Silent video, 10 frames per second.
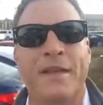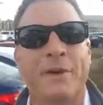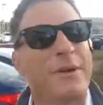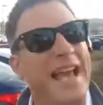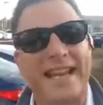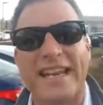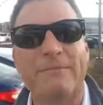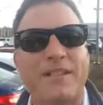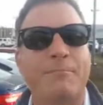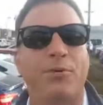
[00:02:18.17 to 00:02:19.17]
We got to give
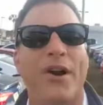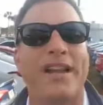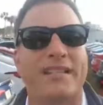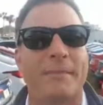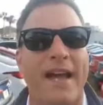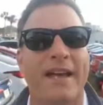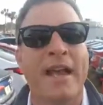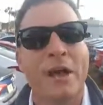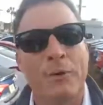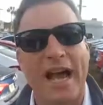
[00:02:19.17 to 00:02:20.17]
him some praise, man.
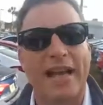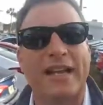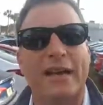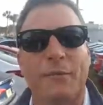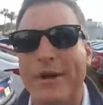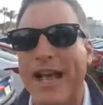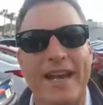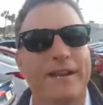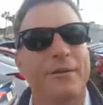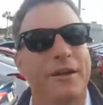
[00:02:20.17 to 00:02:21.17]
We got
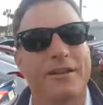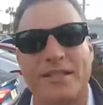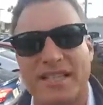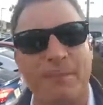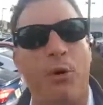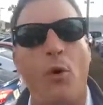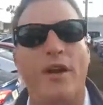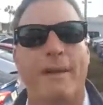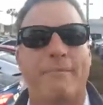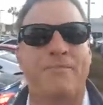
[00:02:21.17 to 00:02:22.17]
to support
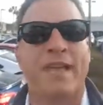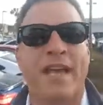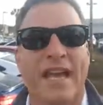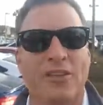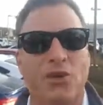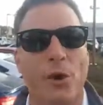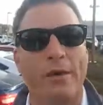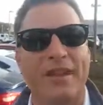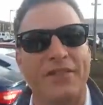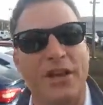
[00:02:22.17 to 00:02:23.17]
him and show
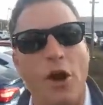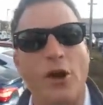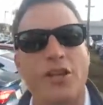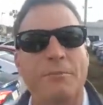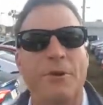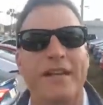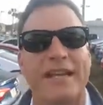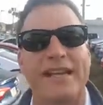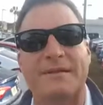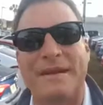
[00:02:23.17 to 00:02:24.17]
him that the car
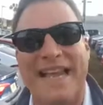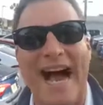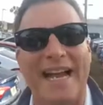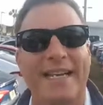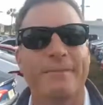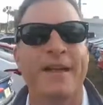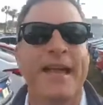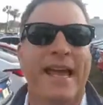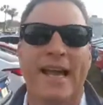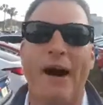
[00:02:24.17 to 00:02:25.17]
community is behind him.
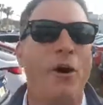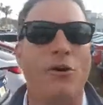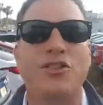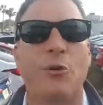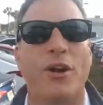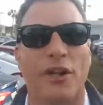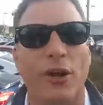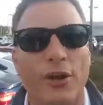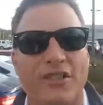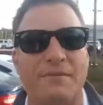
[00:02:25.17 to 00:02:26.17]
And I also want to
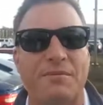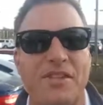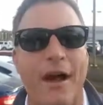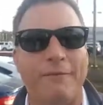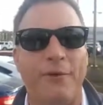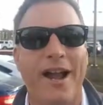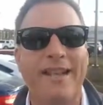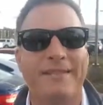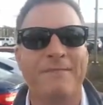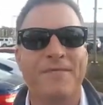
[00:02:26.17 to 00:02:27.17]
learn some stuff,
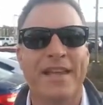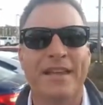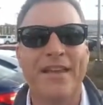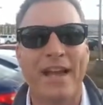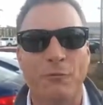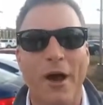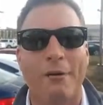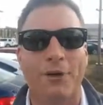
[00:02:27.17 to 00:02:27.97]
right? Isn't that why